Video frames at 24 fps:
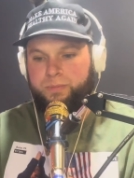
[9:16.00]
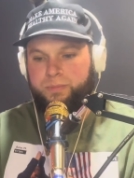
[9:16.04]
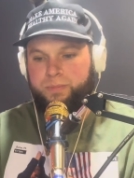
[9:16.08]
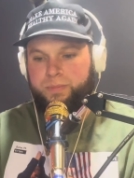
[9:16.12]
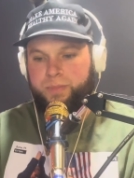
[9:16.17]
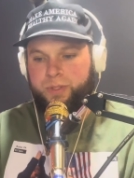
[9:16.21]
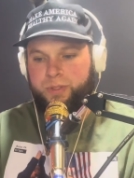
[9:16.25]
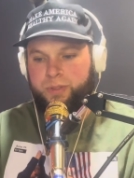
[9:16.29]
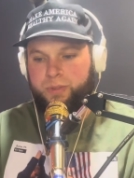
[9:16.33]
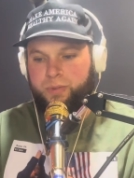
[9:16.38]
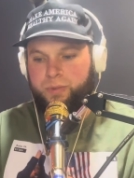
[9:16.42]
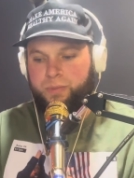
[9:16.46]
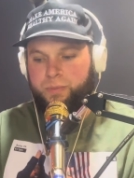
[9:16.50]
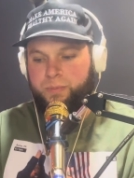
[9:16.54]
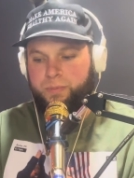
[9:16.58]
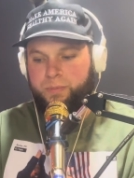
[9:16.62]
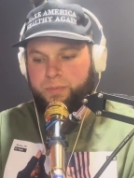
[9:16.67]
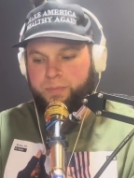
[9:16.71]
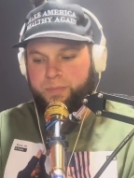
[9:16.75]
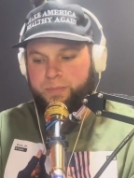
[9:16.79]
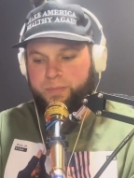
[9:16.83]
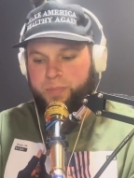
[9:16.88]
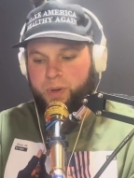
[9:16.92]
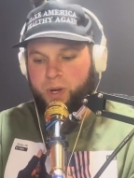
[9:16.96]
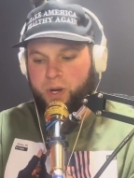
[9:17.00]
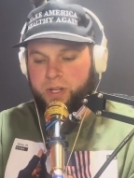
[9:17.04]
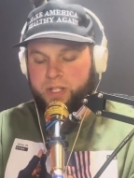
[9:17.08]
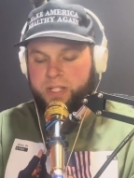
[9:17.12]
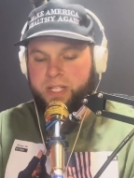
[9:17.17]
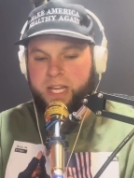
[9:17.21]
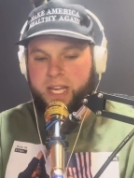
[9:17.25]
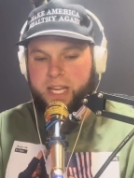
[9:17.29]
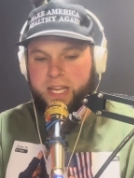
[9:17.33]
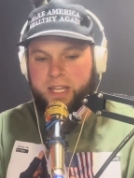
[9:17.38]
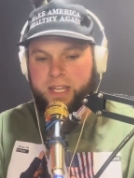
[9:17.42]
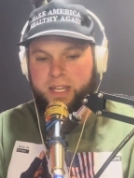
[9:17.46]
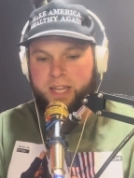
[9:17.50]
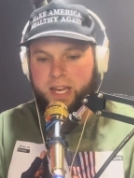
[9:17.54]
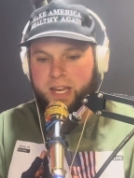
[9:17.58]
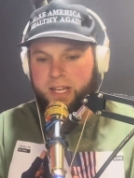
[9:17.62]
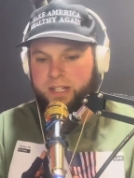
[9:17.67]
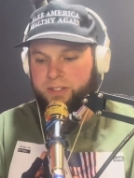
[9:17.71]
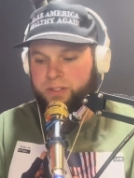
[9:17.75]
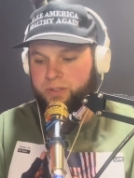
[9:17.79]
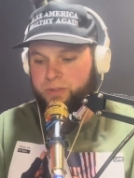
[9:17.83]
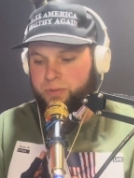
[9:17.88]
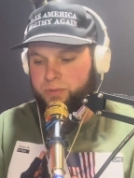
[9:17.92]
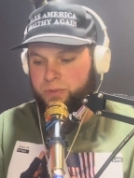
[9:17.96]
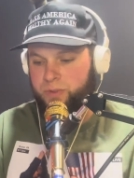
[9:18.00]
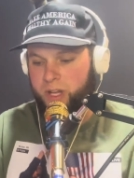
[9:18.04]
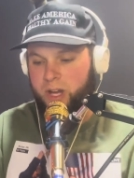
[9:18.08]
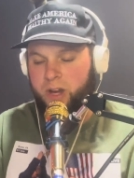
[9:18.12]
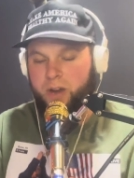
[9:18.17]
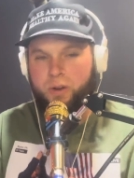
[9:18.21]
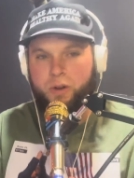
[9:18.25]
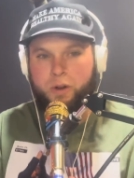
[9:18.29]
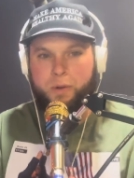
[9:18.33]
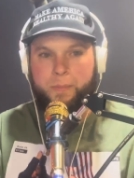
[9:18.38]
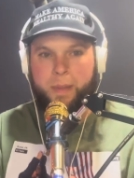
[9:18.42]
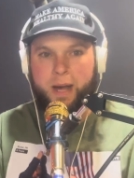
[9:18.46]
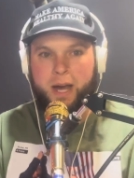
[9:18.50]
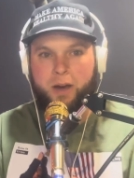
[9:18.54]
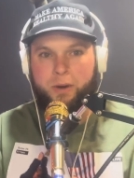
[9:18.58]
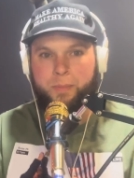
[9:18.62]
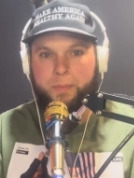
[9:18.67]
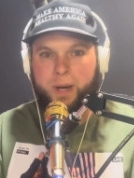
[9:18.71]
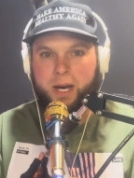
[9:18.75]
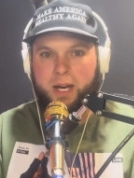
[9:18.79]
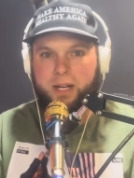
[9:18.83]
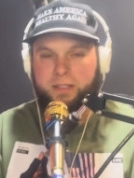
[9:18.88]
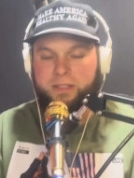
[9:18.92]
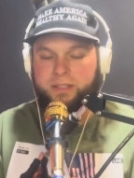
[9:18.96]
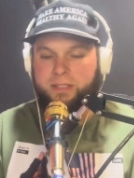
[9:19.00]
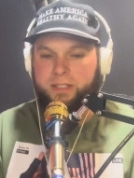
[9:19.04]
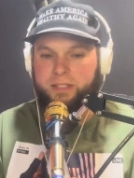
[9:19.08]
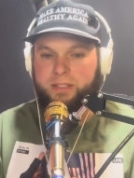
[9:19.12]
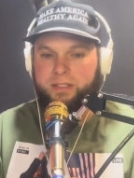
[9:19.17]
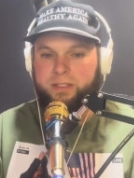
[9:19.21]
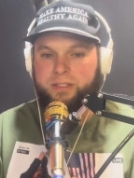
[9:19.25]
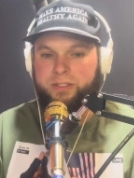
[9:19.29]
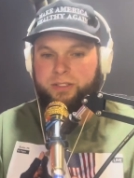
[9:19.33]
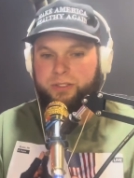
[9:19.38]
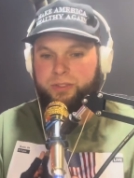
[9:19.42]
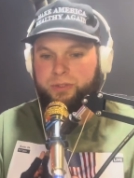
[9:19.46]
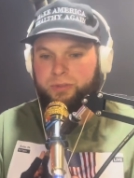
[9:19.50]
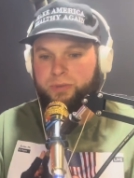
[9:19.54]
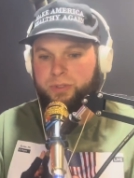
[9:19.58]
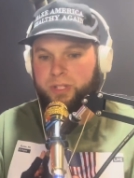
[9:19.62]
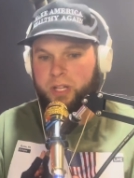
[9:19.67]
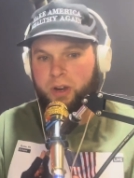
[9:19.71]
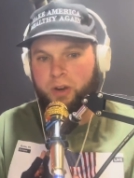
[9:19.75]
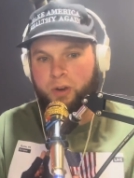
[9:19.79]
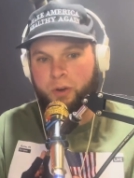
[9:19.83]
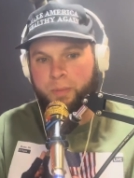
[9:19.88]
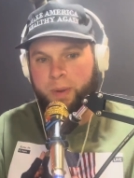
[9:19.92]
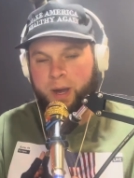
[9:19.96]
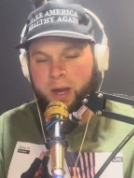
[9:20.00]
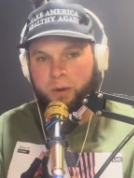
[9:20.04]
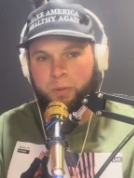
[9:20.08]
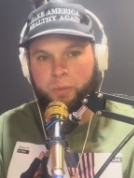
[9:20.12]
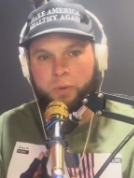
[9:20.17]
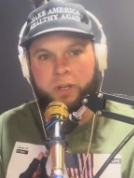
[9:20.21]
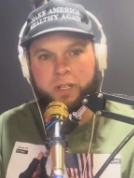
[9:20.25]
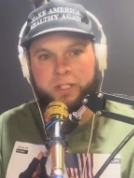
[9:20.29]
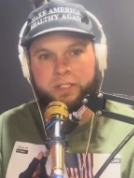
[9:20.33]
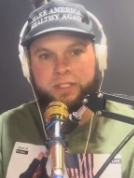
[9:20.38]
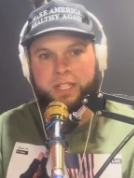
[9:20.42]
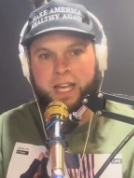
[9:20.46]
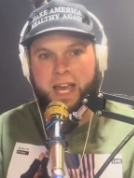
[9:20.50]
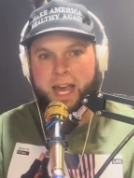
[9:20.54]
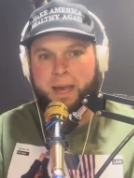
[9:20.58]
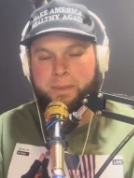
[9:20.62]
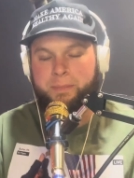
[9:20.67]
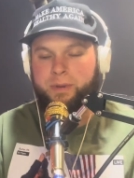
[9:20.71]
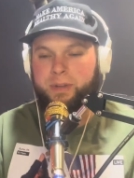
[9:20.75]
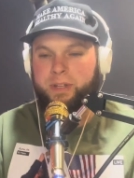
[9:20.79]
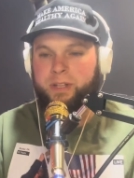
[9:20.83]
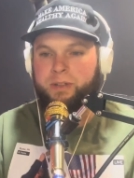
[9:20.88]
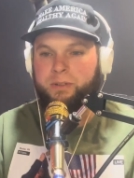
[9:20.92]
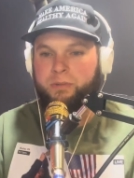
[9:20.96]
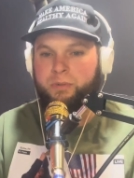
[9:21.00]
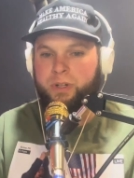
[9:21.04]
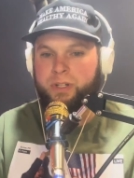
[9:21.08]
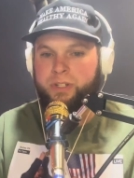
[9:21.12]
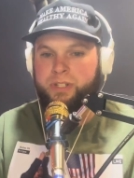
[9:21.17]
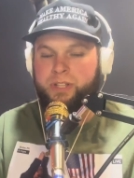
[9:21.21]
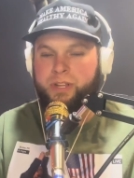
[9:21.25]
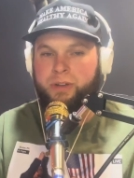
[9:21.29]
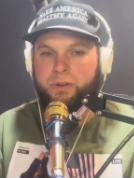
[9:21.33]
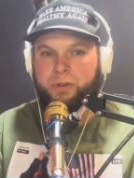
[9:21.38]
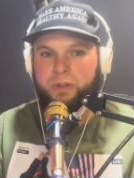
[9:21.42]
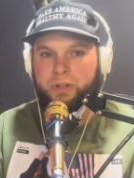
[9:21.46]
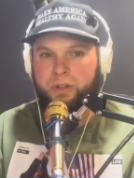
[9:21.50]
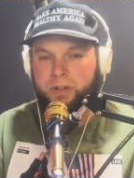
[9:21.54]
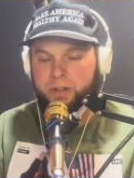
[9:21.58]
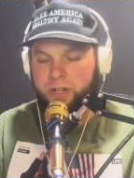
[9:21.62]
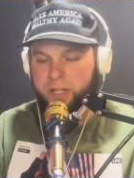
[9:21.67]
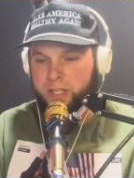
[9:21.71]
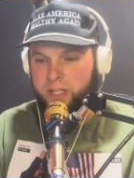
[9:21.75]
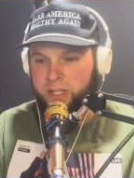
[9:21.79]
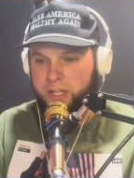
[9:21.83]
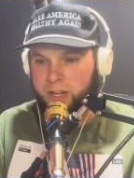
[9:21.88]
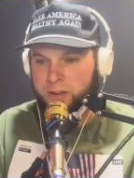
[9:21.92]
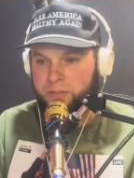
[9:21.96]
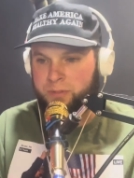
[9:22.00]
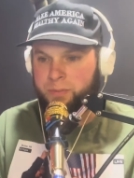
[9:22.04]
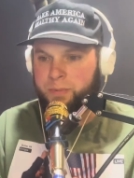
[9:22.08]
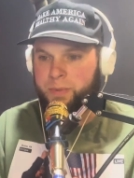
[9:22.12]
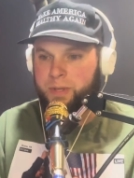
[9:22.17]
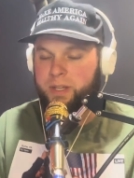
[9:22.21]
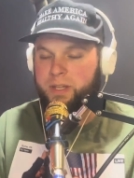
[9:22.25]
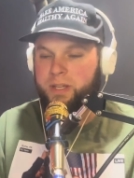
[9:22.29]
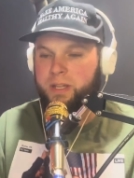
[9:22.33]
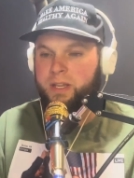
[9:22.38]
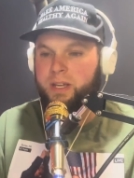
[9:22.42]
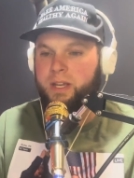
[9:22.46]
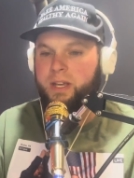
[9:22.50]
to partake and to know about politics, to know about what is happening, what is going on in the government.